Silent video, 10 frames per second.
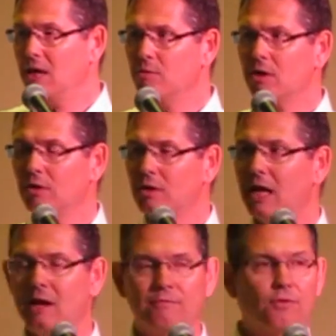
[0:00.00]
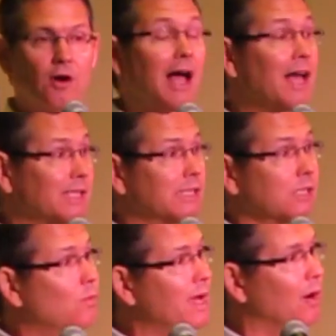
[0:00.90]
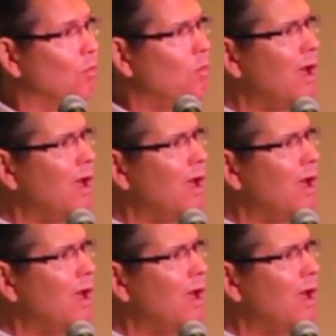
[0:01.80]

And we're going to look at it for us as well.